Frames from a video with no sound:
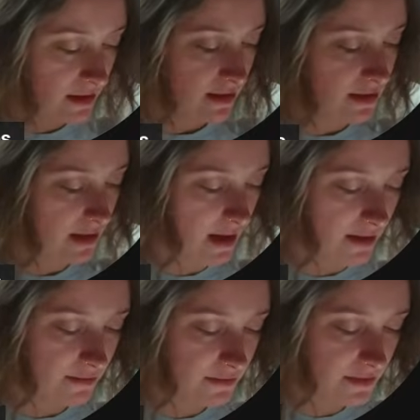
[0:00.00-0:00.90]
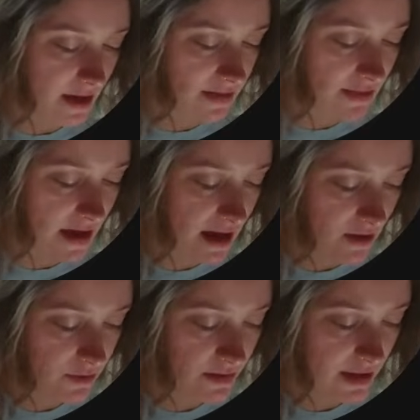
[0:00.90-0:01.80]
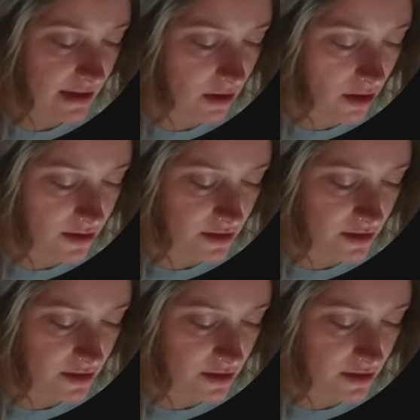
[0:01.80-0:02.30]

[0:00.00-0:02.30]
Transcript: Yeah, and they would, like, also